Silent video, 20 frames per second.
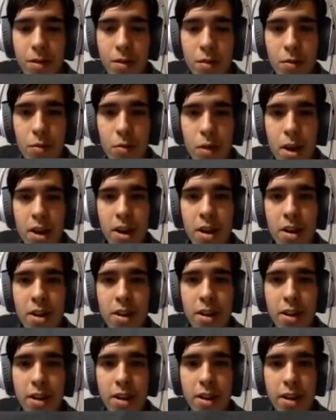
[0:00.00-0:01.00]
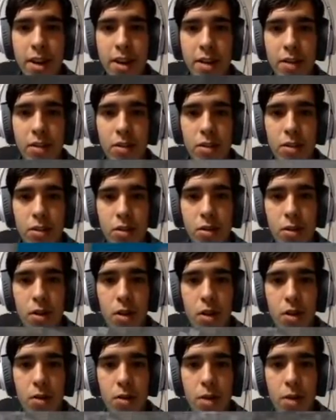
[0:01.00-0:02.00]
right under the condenser. So
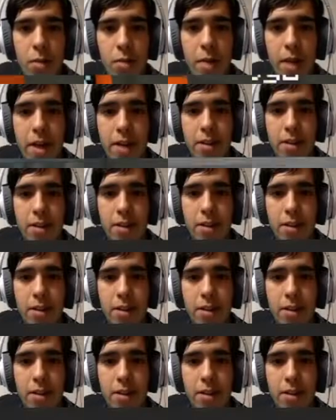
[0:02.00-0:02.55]
all the way back to the